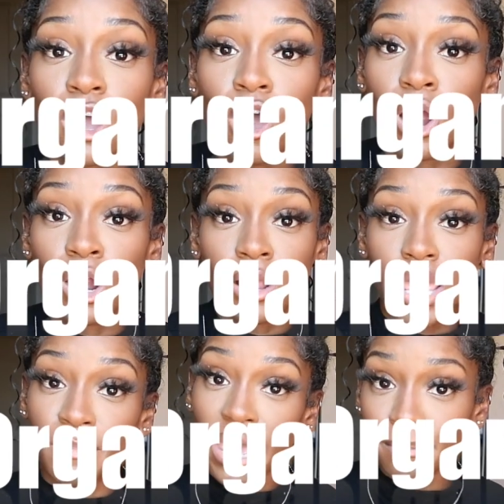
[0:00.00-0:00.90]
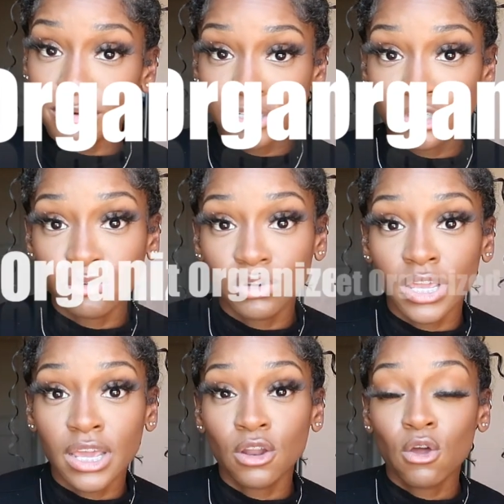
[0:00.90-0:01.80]
are a paper
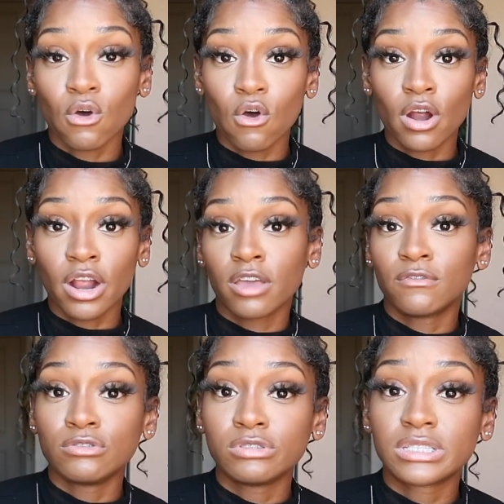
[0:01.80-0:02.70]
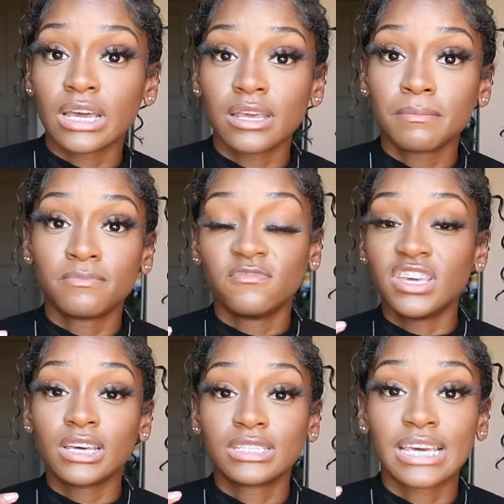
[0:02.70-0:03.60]
student or if you study
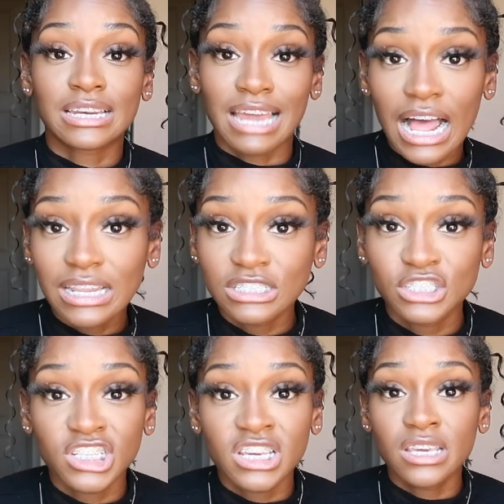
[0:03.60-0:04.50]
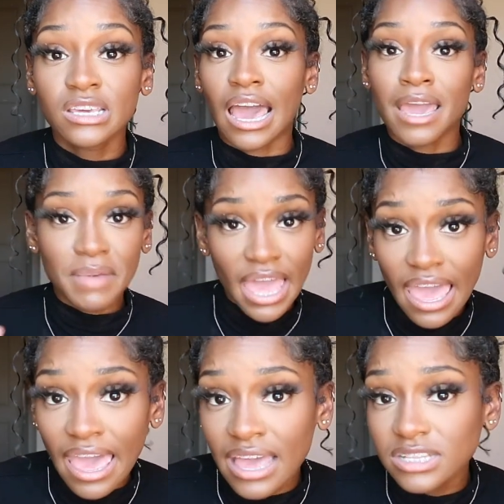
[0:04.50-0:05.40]
via technology,
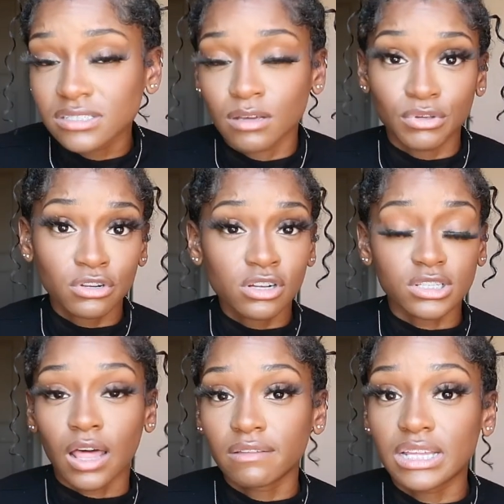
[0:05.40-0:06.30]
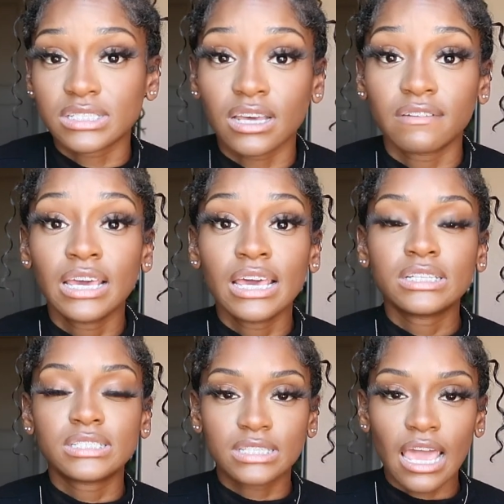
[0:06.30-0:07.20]
iPads, computers, all of that stuff,
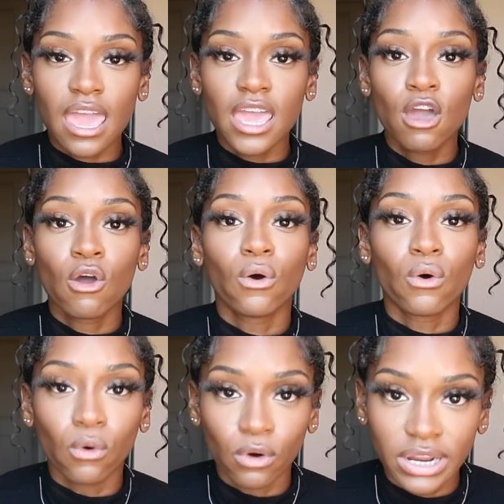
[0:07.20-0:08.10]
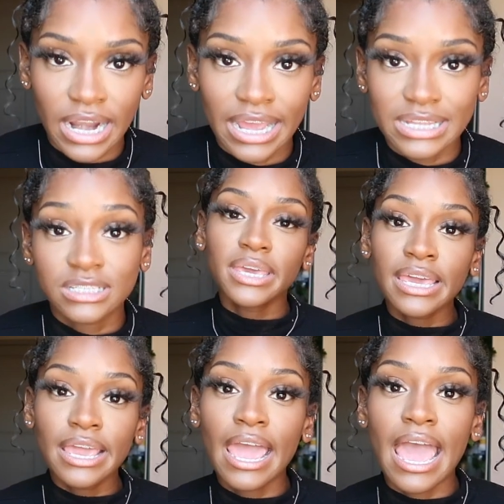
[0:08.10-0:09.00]
stay organized.
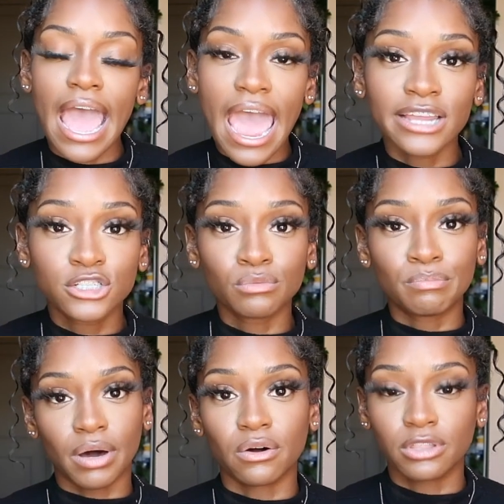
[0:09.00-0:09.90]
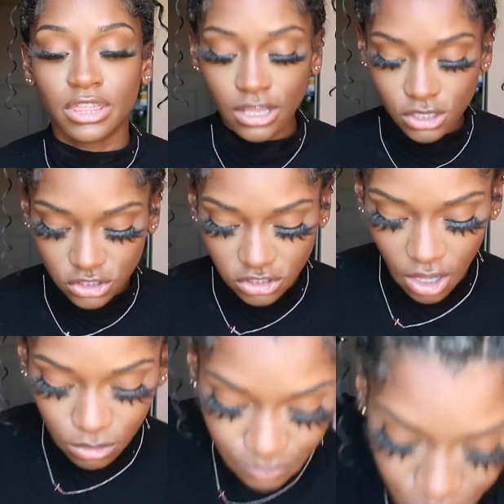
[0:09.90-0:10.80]
Me, I do both.
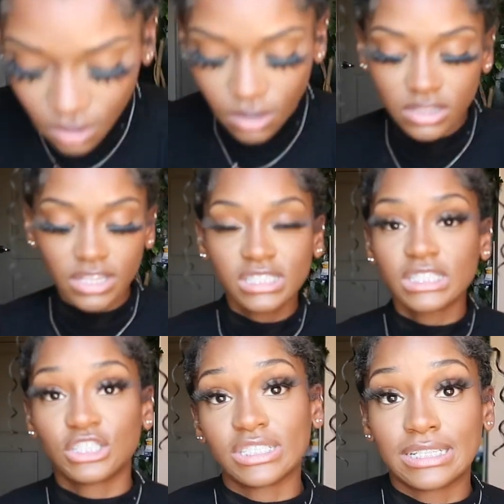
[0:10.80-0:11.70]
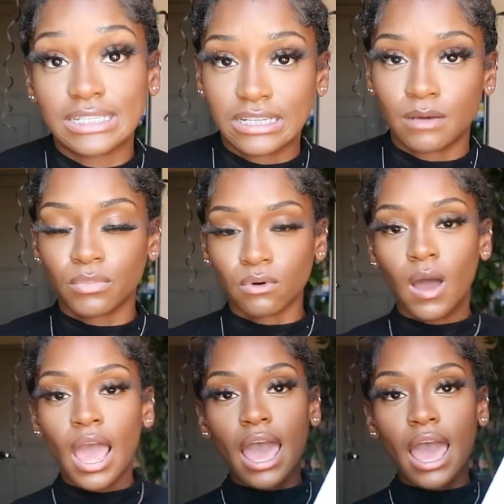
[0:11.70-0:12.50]
So this is just an example.